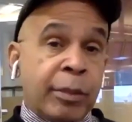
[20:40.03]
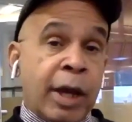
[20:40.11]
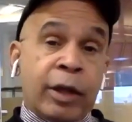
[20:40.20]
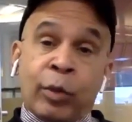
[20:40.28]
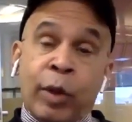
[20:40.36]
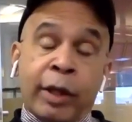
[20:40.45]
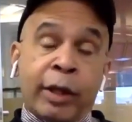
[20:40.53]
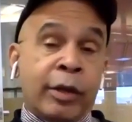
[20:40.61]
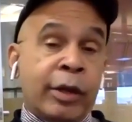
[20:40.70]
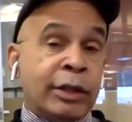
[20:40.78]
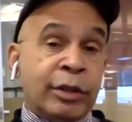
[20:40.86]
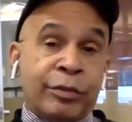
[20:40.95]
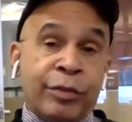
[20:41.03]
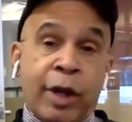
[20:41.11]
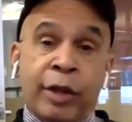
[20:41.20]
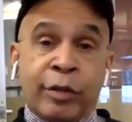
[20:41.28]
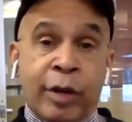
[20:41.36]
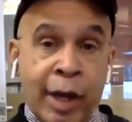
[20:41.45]
By the way, there is a
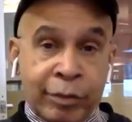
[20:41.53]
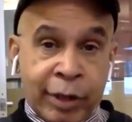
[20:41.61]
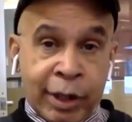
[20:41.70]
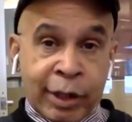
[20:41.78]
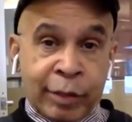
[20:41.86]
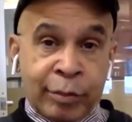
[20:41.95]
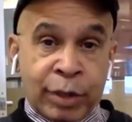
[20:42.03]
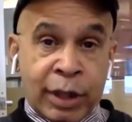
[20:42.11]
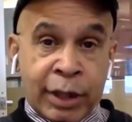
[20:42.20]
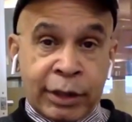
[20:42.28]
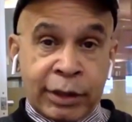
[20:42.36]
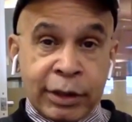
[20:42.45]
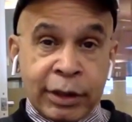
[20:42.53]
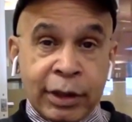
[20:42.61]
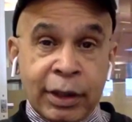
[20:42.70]
fund drive taking place.